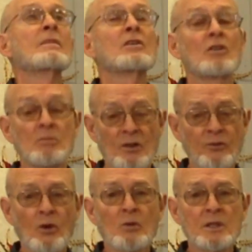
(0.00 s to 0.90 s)
you know,
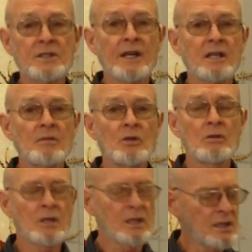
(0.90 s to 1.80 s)
before we take
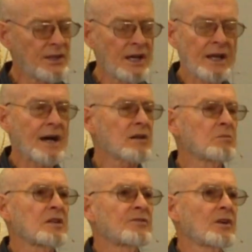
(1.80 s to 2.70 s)
communion, get that out of
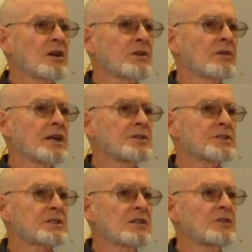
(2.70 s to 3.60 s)
me, Father. I
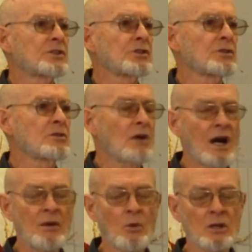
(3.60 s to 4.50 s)
just give it to you.
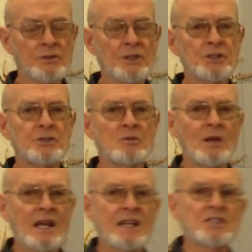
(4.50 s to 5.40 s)
I want this to
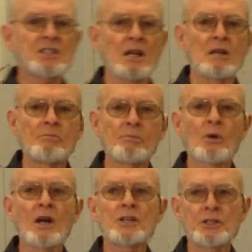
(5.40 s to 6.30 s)
be a
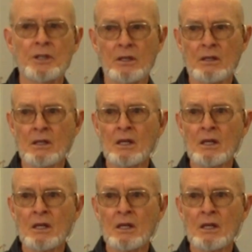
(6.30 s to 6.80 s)
celebration.